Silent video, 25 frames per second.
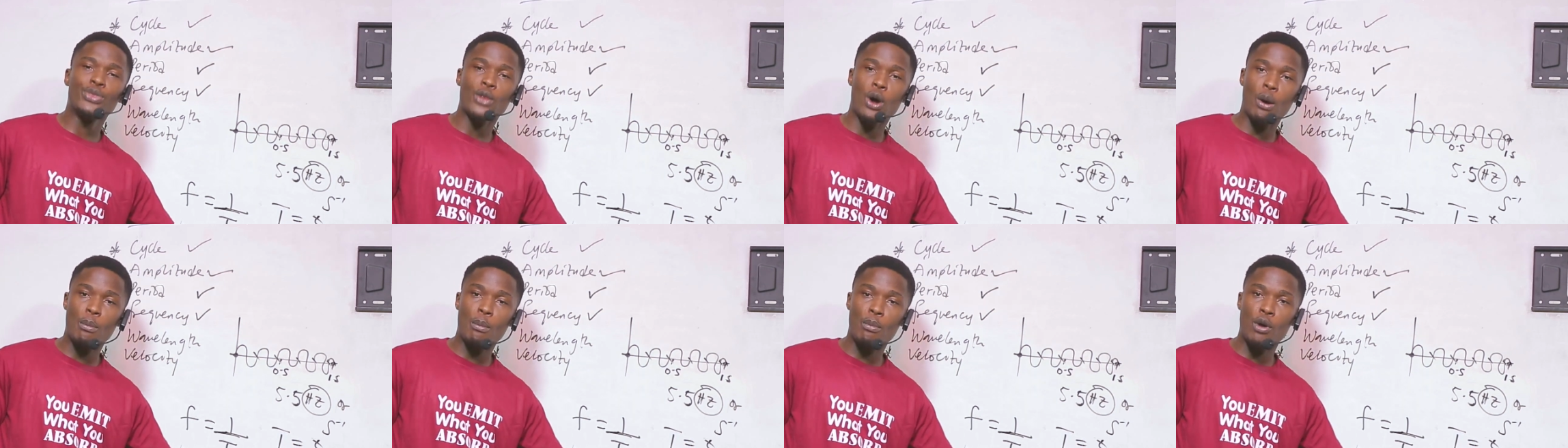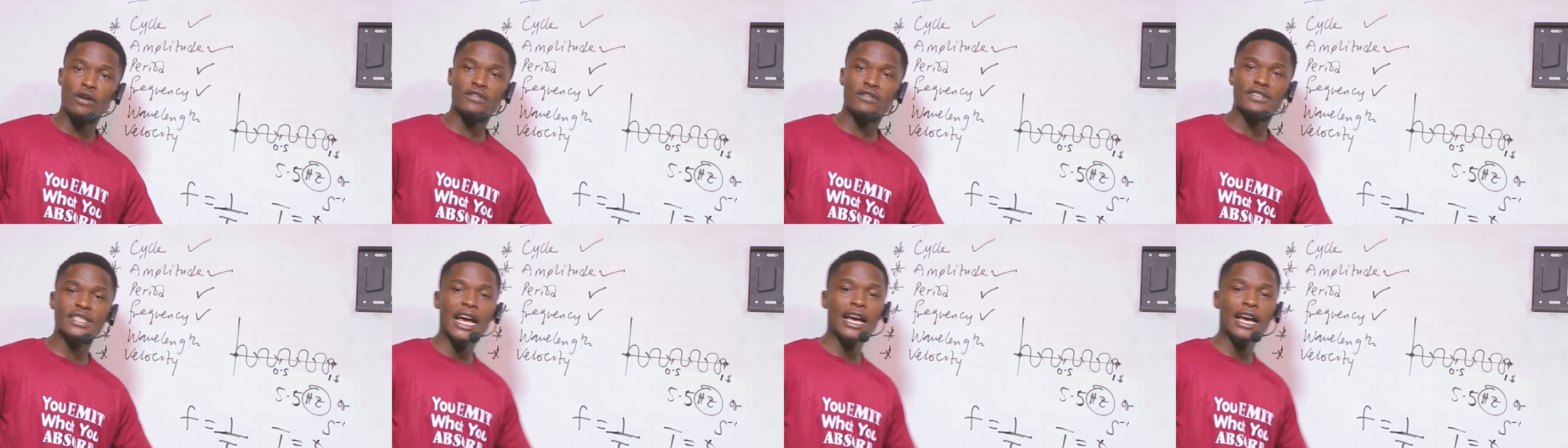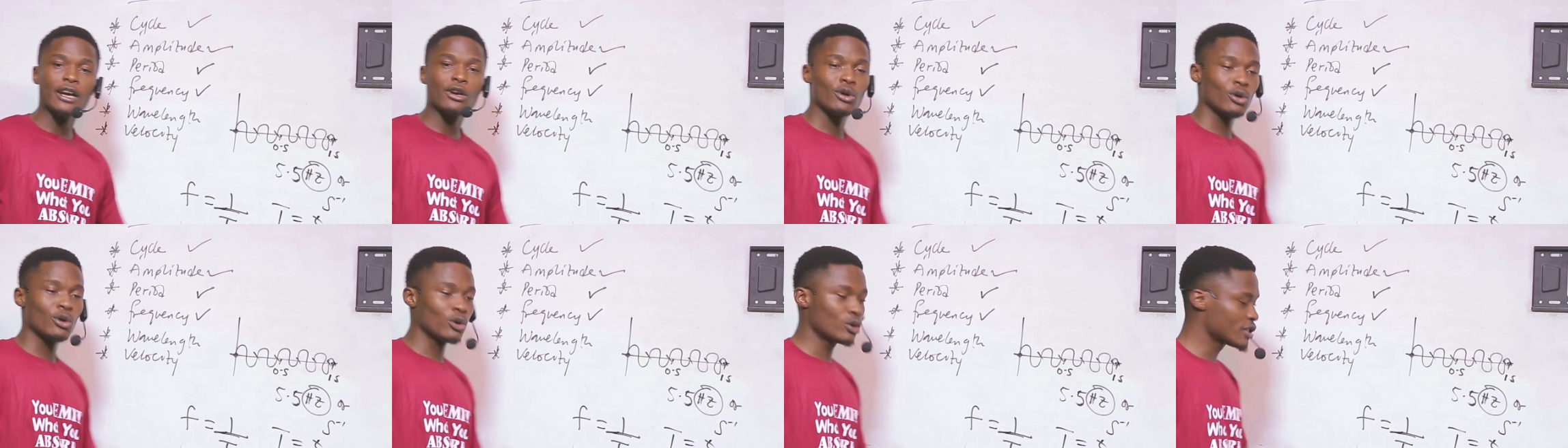number of
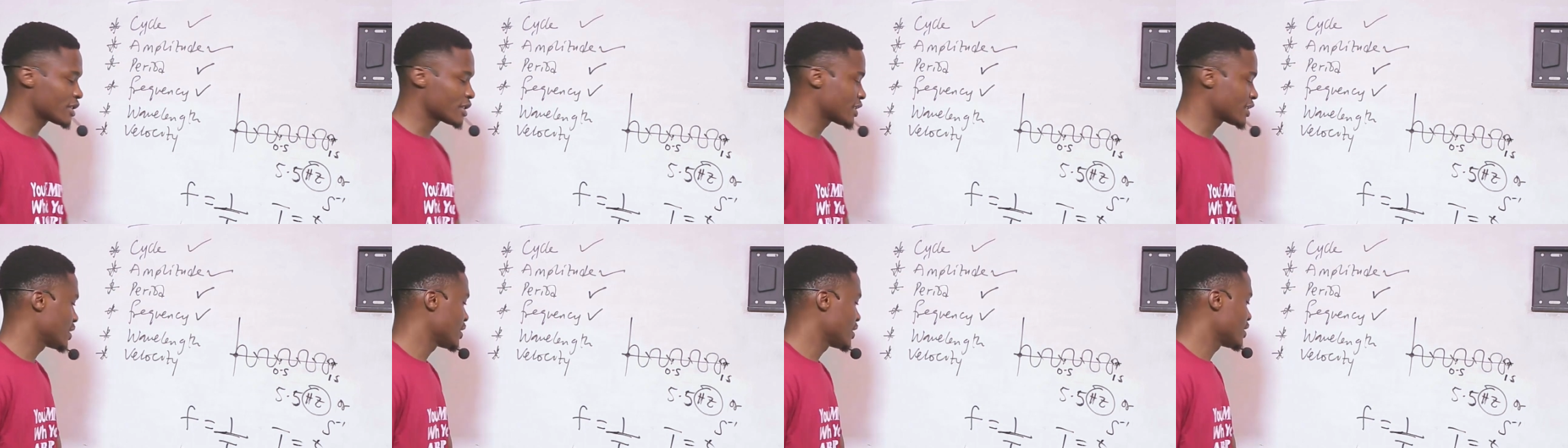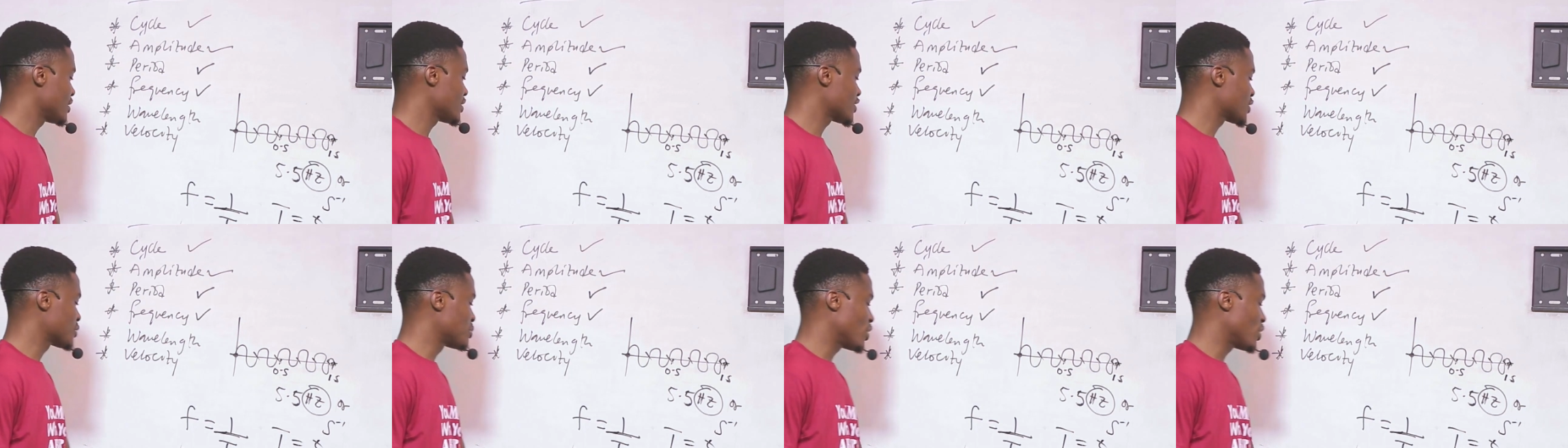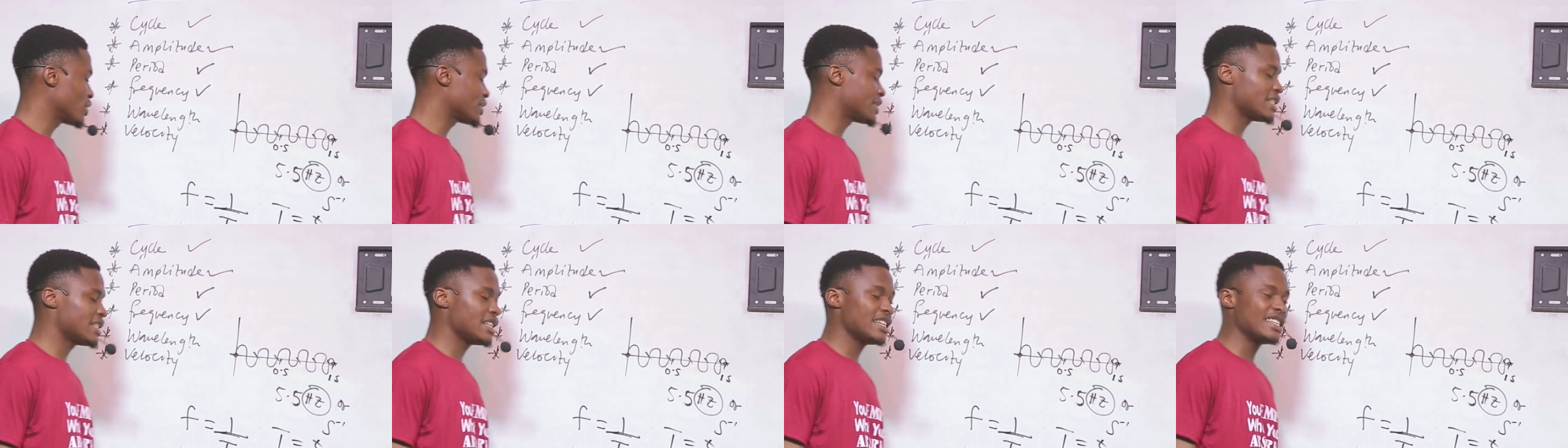cycles,
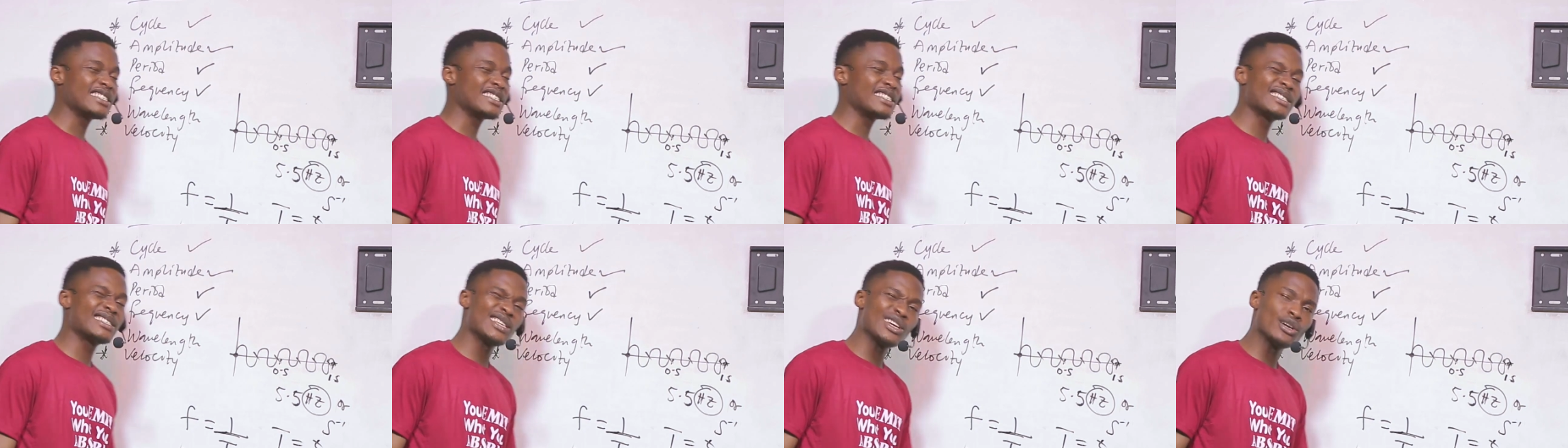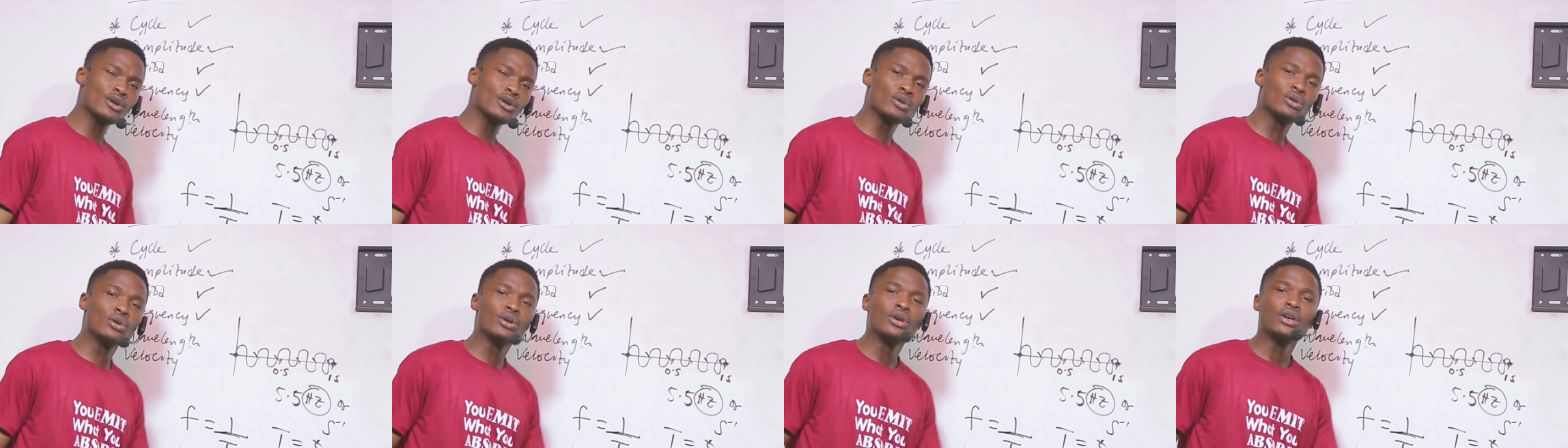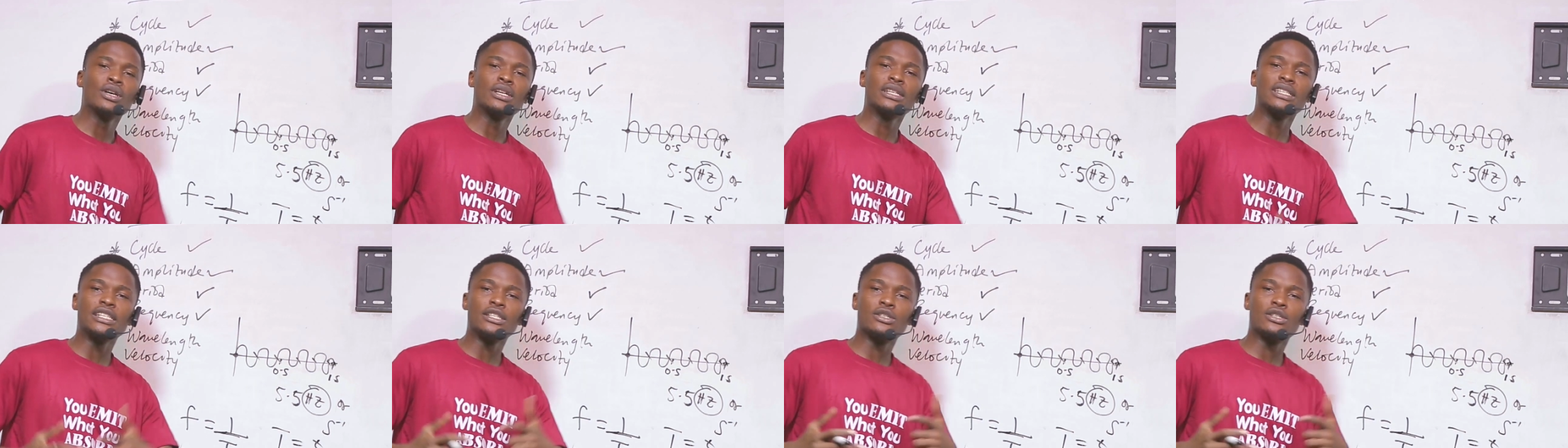small t is still
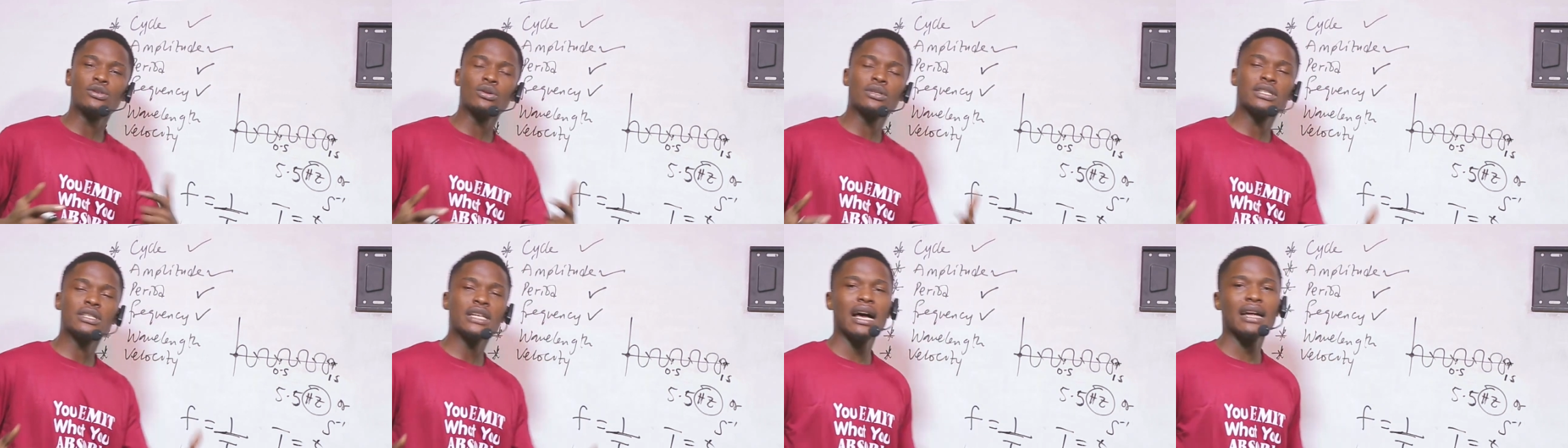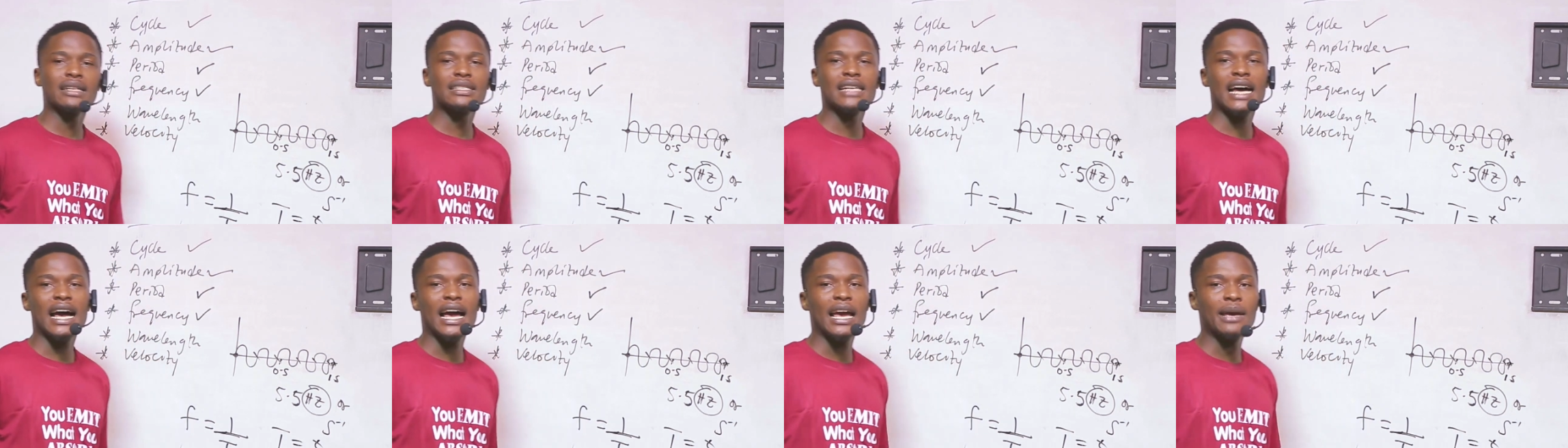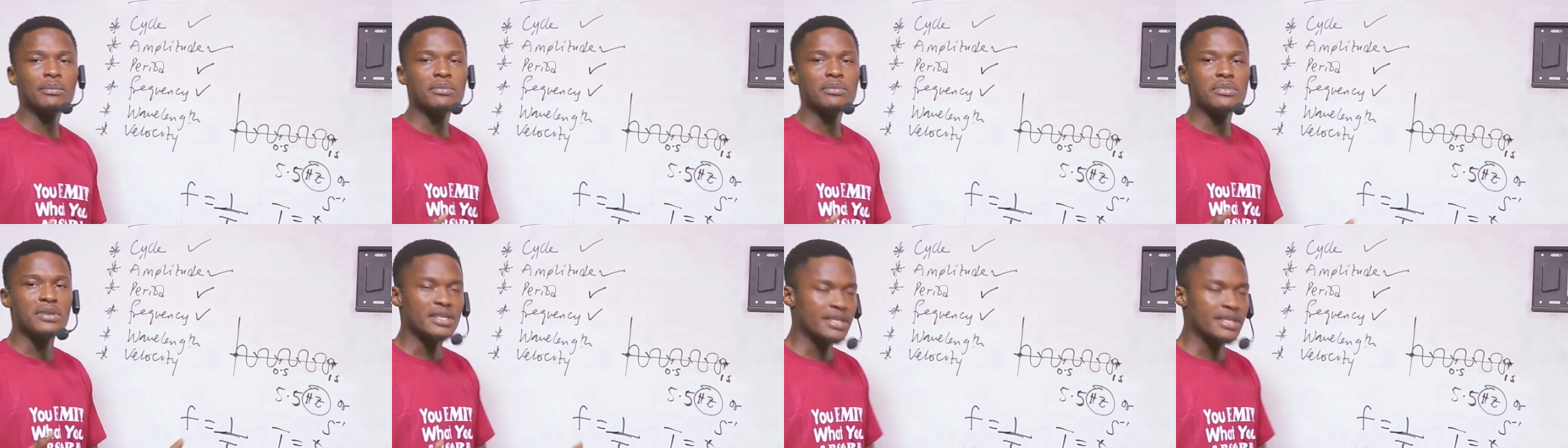the total
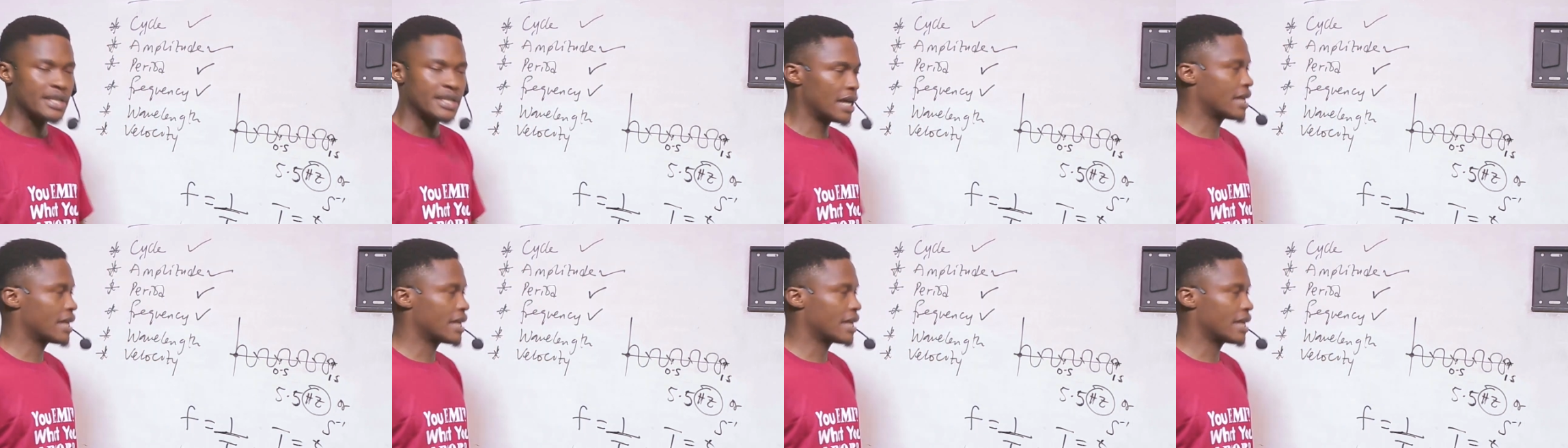time